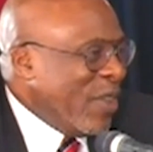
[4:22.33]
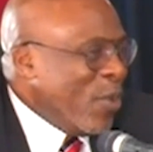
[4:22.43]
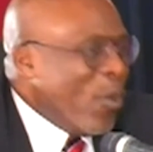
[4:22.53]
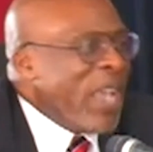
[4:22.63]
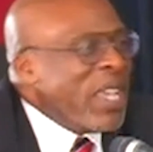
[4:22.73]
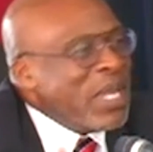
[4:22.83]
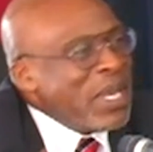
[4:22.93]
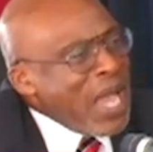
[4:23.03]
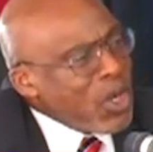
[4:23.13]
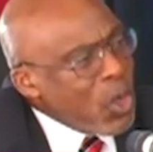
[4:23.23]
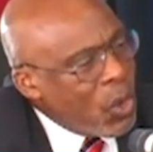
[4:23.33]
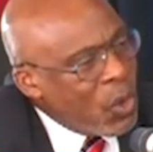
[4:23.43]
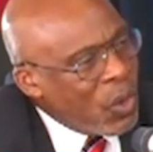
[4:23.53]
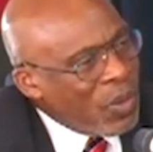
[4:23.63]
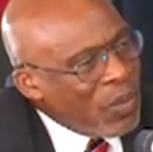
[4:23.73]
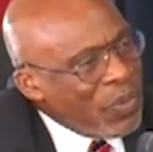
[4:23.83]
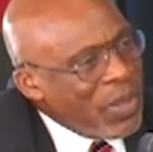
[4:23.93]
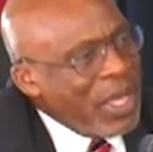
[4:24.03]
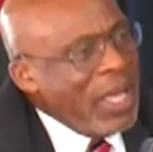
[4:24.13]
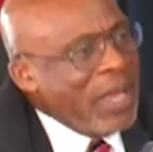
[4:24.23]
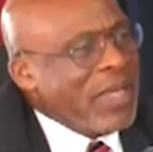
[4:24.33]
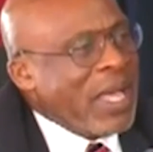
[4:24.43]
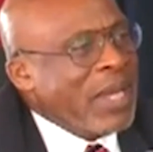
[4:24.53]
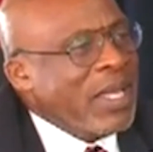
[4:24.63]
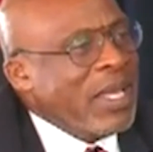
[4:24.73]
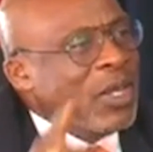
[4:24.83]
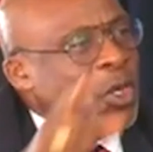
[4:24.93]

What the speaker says: What he did not know is that the